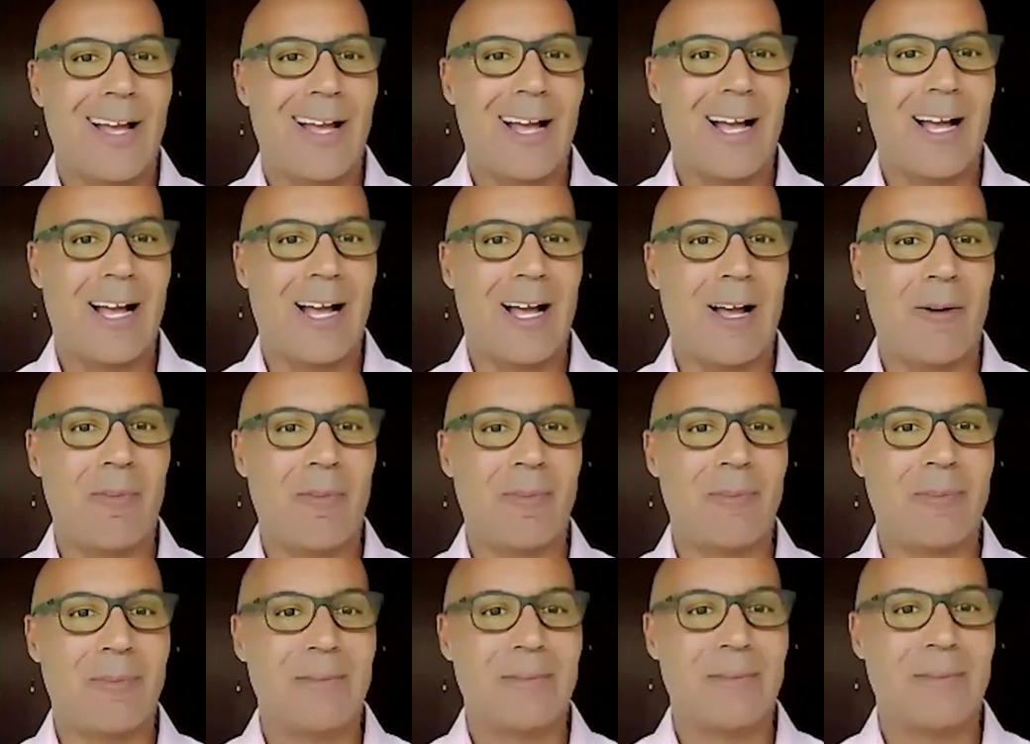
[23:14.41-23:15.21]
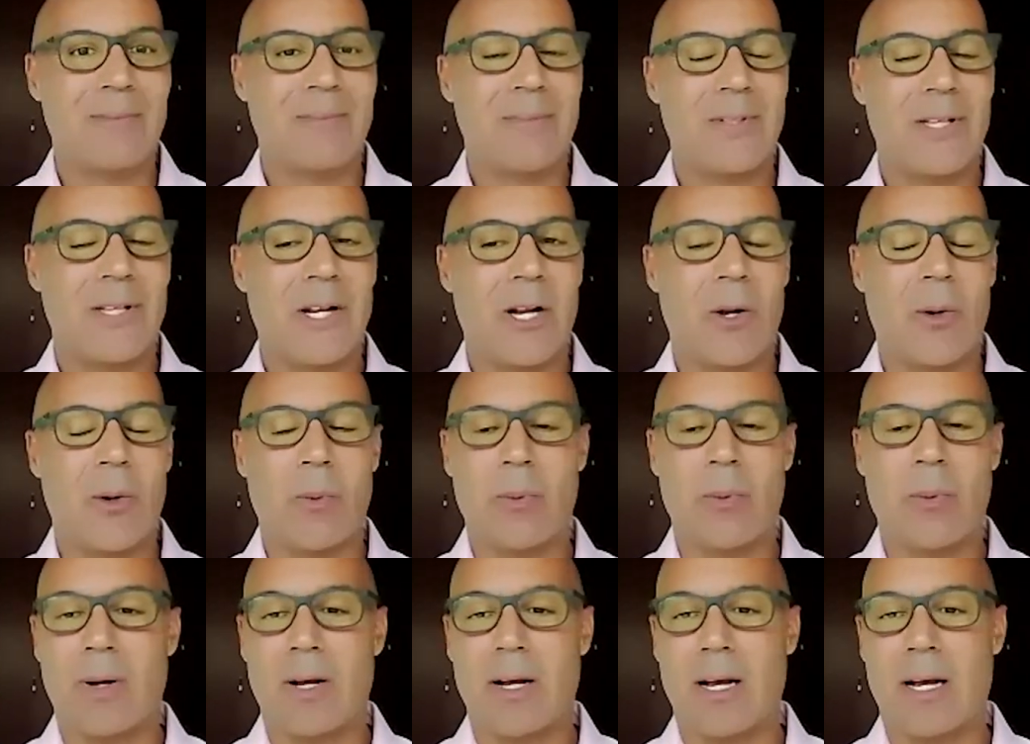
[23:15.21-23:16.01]
Um, you
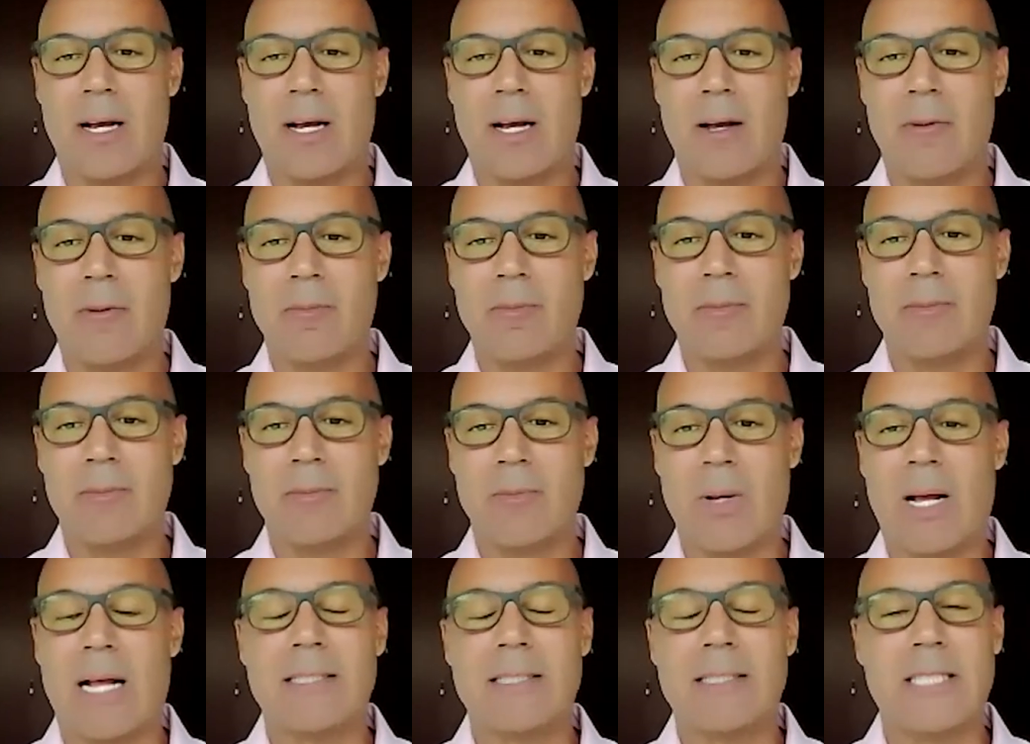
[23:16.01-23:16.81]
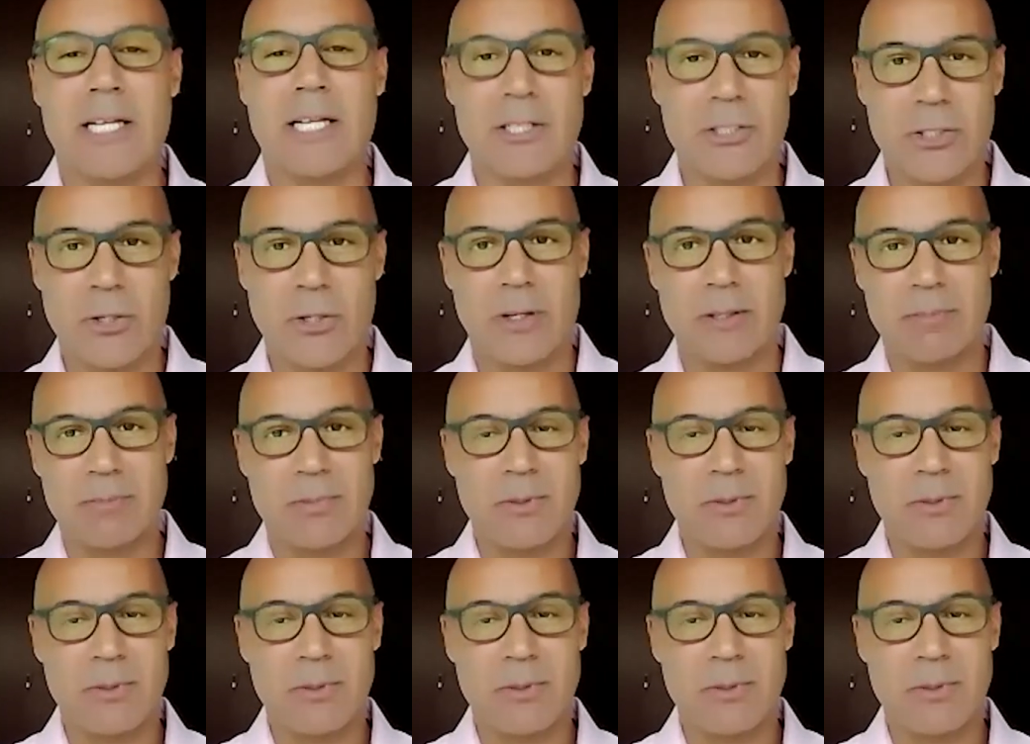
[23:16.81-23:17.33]
know, um, well, I'll tell you a story.